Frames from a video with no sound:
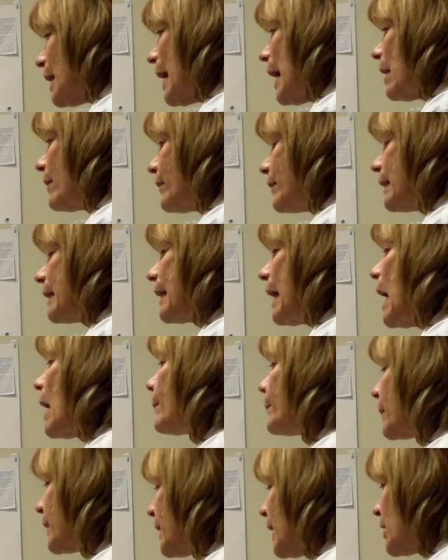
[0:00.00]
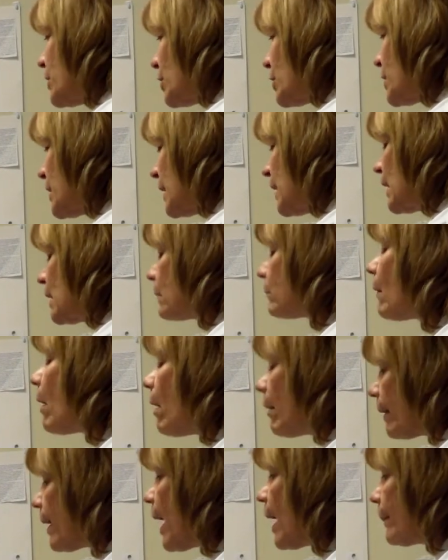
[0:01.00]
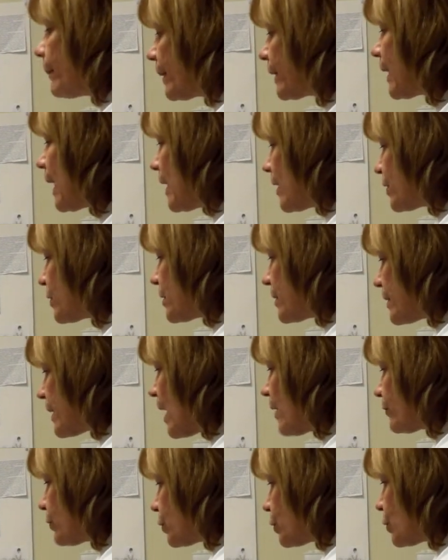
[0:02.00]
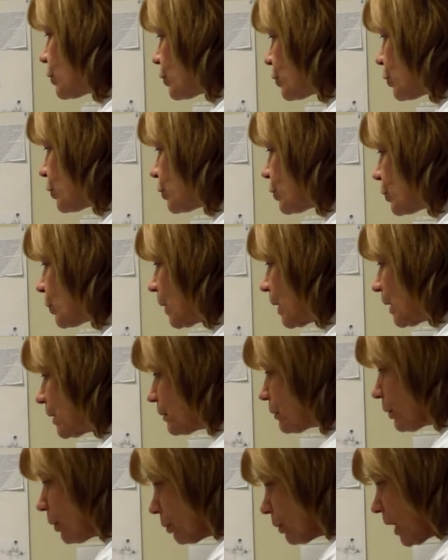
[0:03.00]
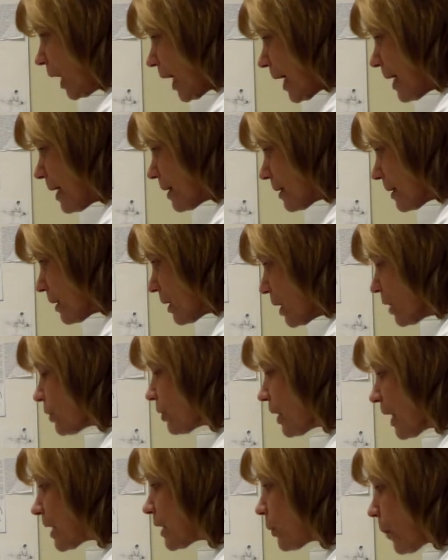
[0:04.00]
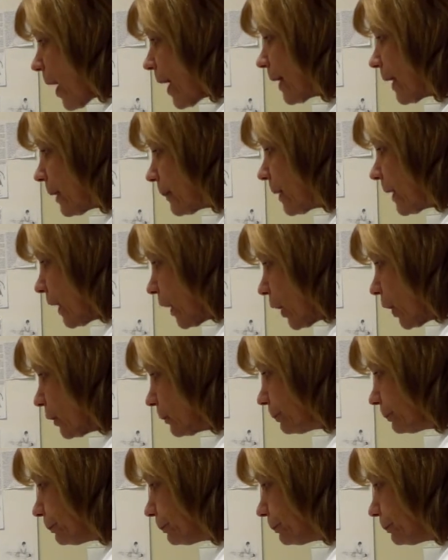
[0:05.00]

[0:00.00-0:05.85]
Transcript: to have any complications, any lung complications after your surgery, okay? So that's why I'm here.